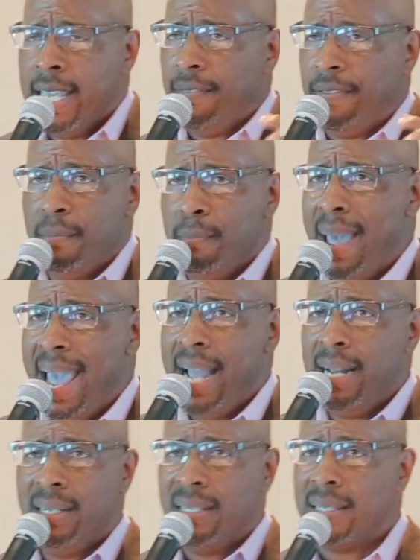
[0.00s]
if a
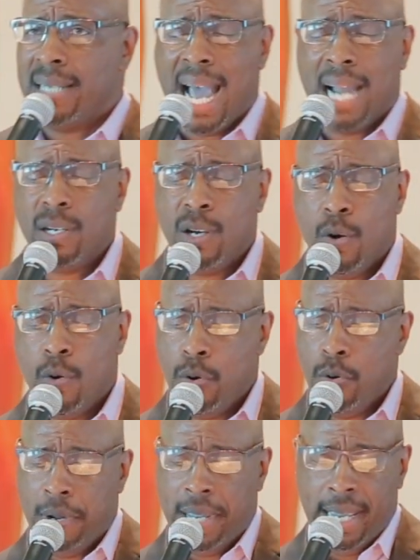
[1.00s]
man does not know
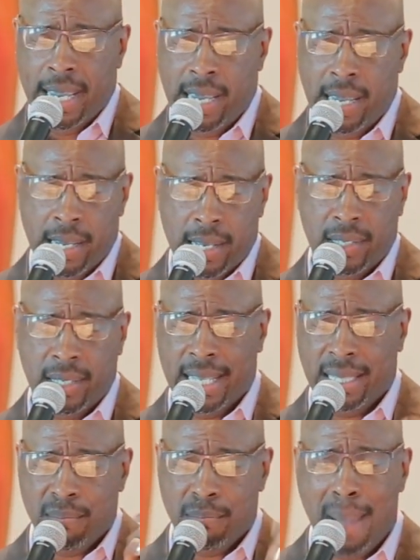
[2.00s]
who he is
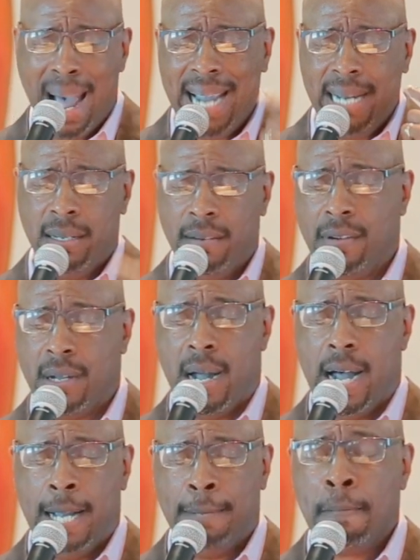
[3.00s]
in the mind of
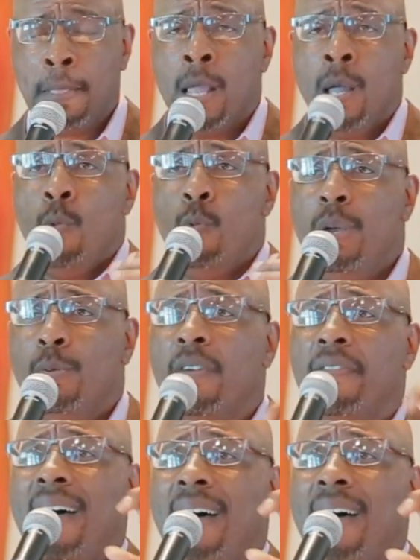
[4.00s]
God, we will